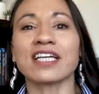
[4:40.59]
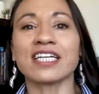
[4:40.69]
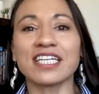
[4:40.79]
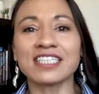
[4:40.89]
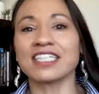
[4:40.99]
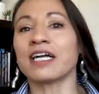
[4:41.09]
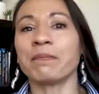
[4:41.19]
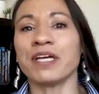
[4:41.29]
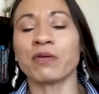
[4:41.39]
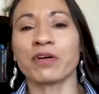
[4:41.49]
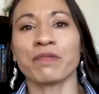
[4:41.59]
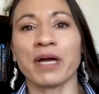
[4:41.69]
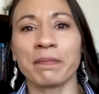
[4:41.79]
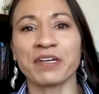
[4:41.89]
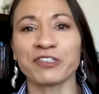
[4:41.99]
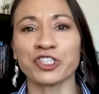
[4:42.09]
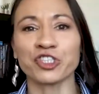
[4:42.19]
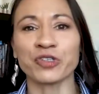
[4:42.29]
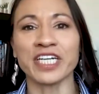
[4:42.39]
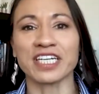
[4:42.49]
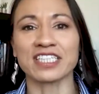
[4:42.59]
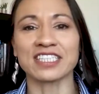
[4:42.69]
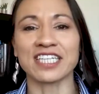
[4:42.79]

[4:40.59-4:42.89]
that ended up being one of my bigger strengths.